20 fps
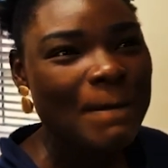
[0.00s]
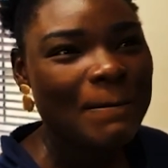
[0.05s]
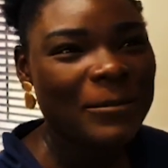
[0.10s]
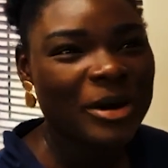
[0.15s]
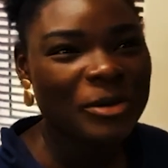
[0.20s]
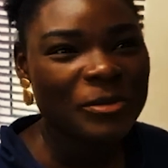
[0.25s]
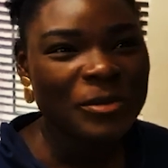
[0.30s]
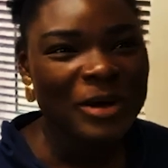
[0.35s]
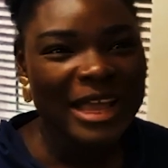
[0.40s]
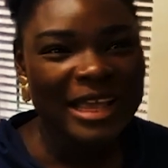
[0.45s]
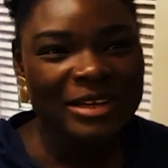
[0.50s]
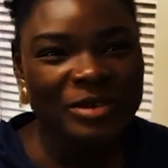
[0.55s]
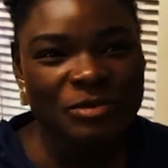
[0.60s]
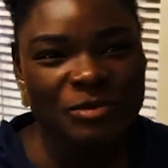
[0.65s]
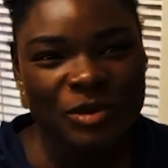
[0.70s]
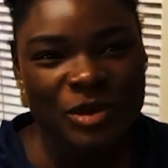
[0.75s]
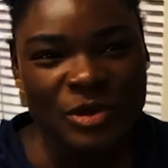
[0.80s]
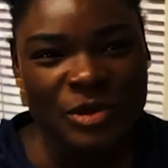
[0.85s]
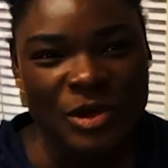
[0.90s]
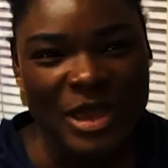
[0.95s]
But when
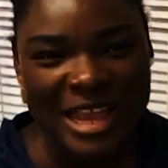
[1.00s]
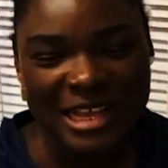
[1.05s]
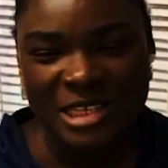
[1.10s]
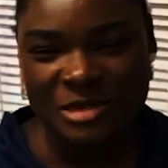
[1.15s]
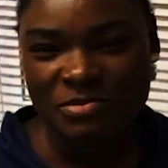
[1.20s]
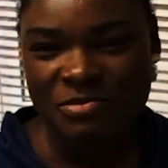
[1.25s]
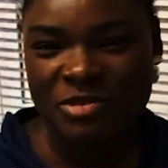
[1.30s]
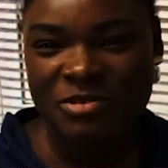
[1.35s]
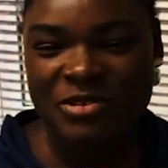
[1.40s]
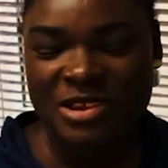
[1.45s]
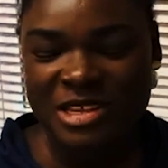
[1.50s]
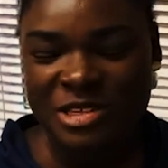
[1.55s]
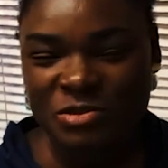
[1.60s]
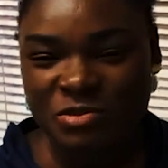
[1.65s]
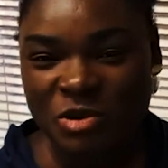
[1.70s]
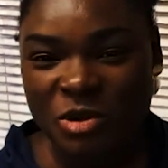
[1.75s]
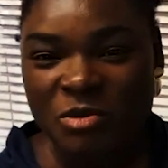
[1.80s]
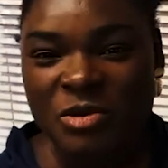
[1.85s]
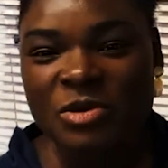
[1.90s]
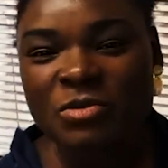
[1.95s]
we experienced
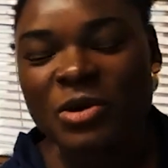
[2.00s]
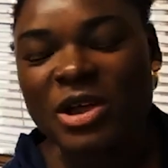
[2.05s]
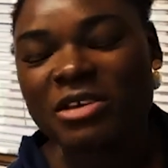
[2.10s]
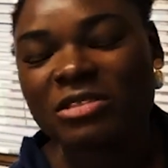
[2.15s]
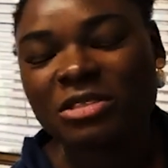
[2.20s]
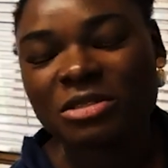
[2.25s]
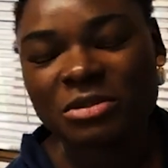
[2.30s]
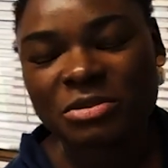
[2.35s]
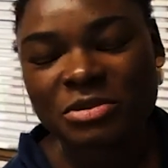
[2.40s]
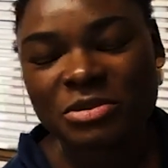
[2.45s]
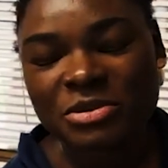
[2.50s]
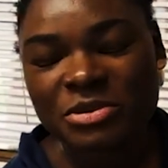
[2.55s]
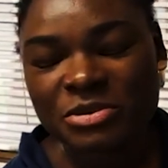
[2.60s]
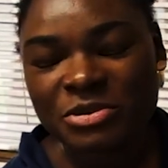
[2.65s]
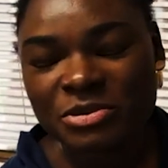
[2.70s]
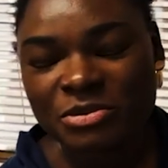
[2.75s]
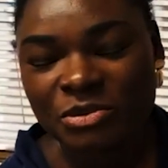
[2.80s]
what we went through,